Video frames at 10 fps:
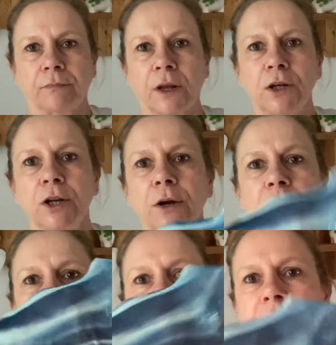you know,
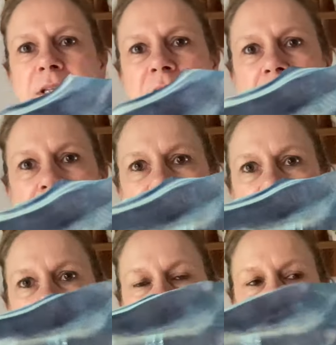you can see your
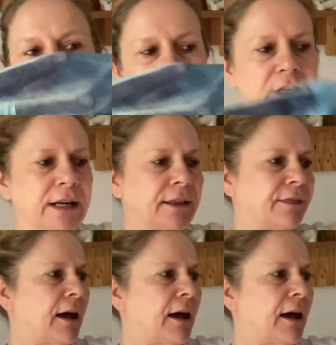flesh underneath